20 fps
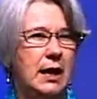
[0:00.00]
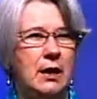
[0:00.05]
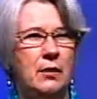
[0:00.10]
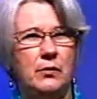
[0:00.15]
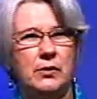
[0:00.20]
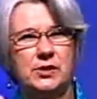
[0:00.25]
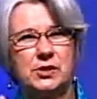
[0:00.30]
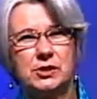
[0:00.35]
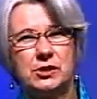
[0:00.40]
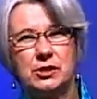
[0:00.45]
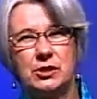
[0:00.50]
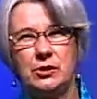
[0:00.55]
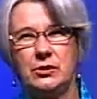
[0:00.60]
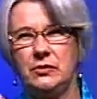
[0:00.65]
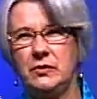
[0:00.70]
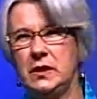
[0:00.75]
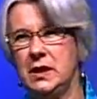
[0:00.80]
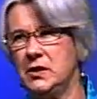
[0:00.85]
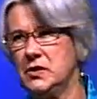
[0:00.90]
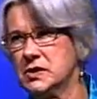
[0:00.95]
It was 2
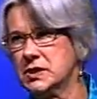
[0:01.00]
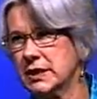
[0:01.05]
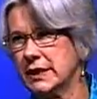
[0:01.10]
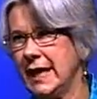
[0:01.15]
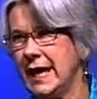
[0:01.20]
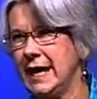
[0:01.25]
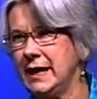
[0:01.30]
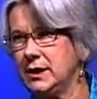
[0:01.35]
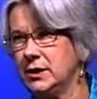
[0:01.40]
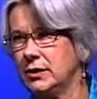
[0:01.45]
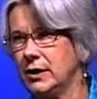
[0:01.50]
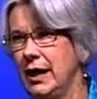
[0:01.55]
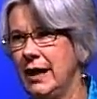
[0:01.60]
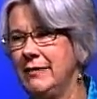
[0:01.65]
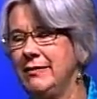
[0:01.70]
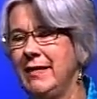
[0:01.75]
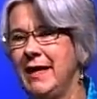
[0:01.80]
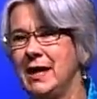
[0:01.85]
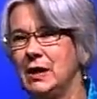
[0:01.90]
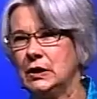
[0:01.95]
years later,
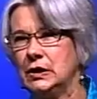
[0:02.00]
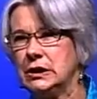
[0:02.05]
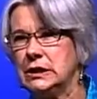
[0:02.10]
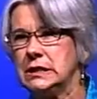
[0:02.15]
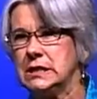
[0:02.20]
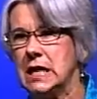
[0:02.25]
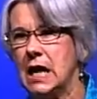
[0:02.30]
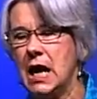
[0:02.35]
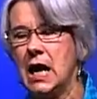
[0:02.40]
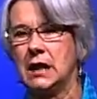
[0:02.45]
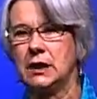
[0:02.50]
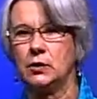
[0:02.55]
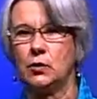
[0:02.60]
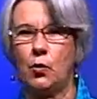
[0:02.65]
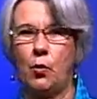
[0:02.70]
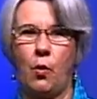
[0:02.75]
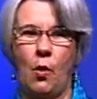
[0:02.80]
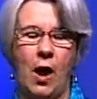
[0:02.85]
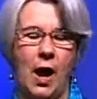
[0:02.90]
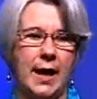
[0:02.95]
and they could not
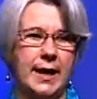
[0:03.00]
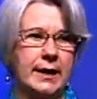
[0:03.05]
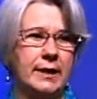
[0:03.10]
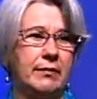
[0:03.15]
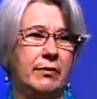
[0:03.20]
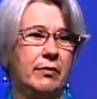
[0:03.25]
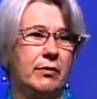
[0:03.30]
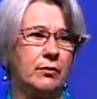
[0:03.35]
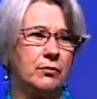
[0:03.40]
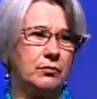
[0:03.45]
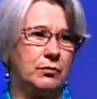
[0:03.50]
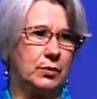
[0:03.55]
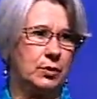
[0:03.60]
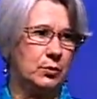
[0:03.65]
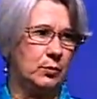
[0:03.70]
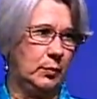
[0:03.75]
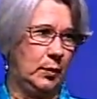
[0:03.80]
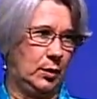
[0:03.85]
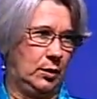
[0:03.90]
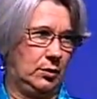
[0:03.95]
quiet the
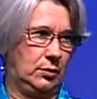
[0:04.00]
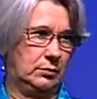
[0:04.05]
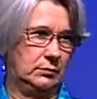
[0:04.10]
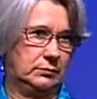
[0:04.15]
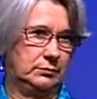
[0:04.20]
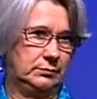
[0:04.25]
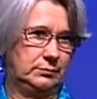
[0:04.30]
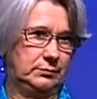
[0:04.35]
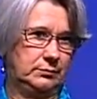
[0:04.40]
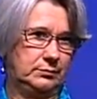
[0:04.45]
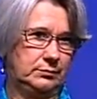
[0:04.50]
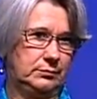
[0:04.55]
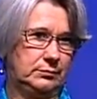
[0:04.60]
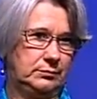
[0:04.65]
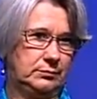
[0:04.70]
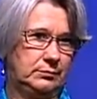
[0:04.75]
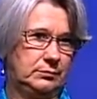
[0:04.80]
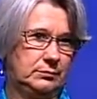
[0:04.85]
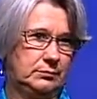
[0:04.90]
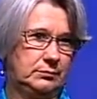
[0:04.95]
rumor,
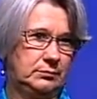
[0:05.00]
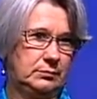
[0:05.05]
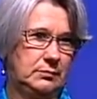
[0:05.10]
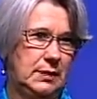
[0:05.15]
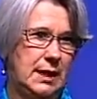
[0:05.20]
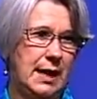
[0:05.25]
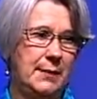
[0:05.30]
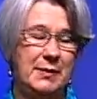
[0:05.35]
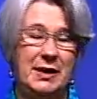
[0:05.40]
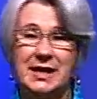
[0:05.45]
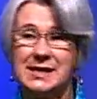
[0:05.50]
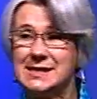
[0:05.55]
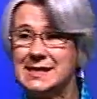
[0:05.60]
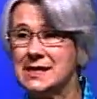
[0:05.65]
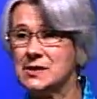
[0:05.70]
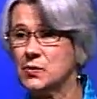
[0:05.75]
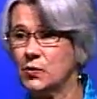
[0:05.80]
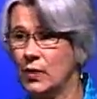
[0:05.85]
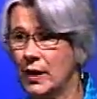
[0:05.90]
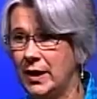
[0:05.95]
because
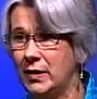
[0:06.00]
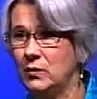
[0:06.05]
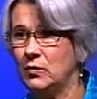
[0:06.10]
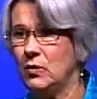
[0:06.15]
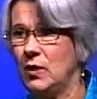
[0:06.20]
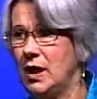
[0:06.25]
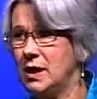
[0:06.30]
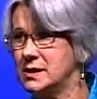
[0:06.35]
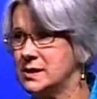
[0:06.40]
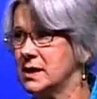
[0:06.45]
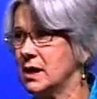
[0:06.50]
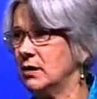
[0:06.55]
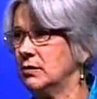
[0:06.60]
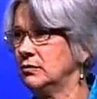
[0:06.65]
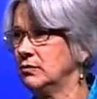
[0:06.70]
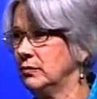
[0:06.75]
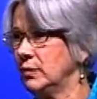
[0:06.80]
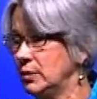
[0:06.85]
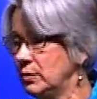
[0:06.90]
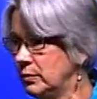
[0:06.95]
that's what it was, a
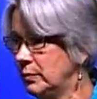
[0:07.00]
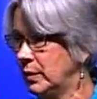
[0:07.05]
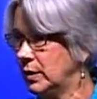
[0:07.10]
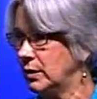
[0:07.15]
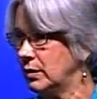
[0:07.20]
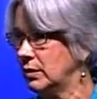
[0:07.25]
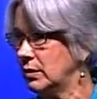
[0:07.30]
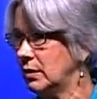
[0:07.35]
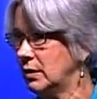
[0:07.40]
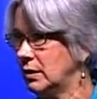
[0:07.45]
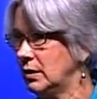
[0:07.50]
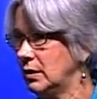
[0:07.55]
rumor.